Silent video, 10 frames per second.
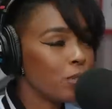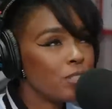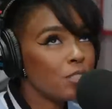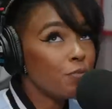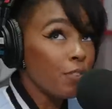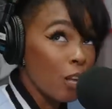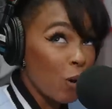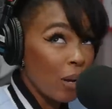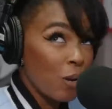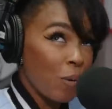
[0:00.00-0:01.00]
We're just
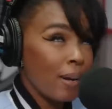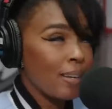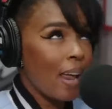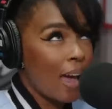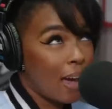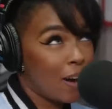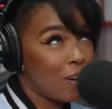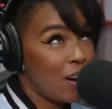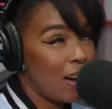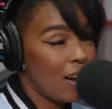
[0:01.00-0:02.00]
floating right now.
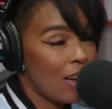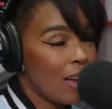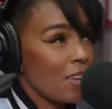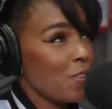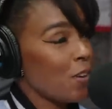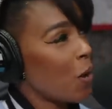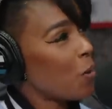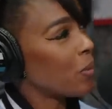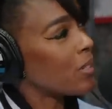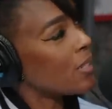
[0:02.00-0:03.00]
Hello. You
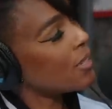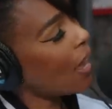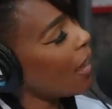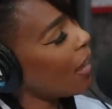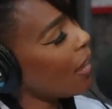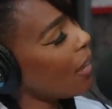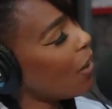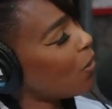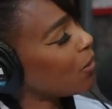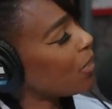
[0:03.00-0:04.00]
know, we're staying
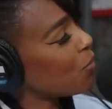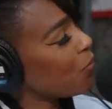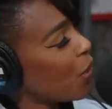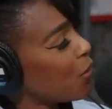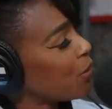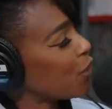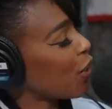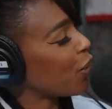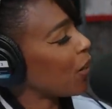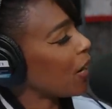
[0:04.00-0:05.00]
on this float
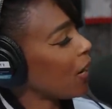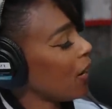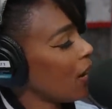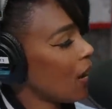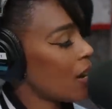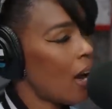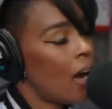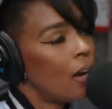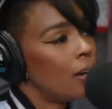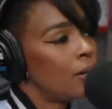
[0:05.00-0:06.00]
journey.
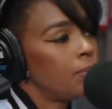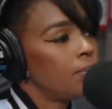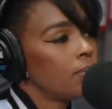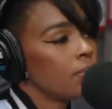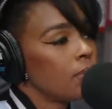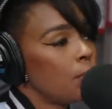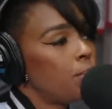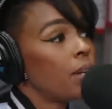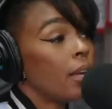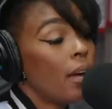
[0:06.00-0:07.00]
Um,
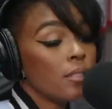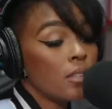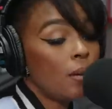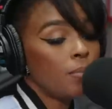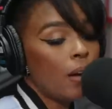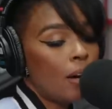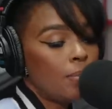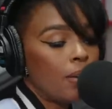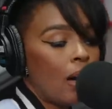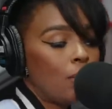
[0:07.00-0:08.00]
but yes, I'm
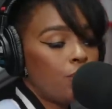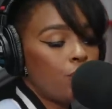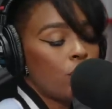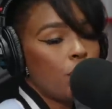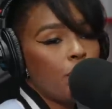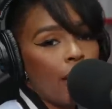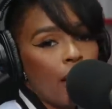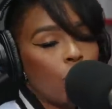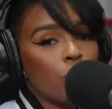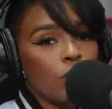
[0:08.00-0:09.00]
I'm I'm fully
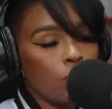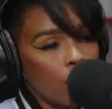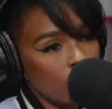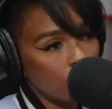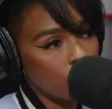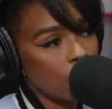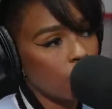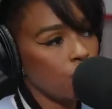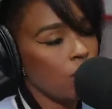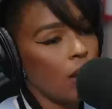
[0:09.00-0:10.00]
back. I went when I went to go
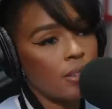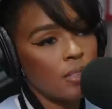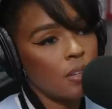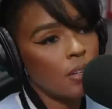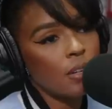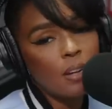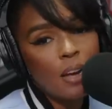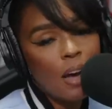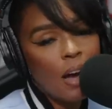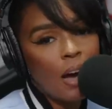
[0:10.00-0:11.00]
shoot Glass Onion,
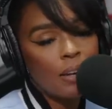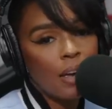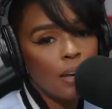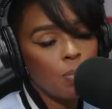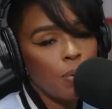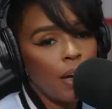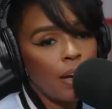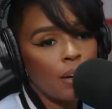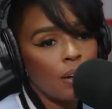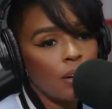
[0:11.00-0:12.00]
I came
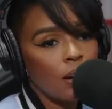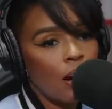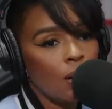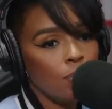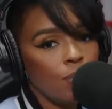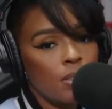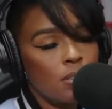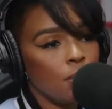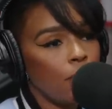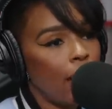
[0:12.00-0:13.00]
back, I
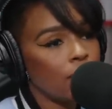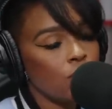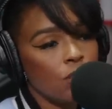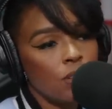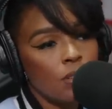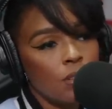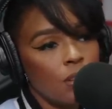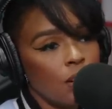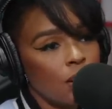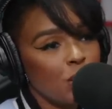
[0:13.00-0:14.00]
mixed and mastered,
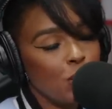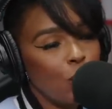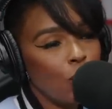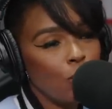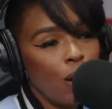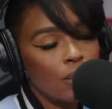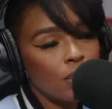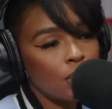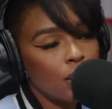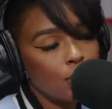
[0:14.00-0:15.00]
you know, a
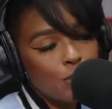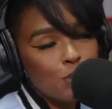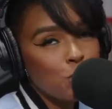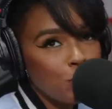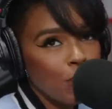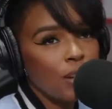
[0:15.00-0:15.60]
project that I'm super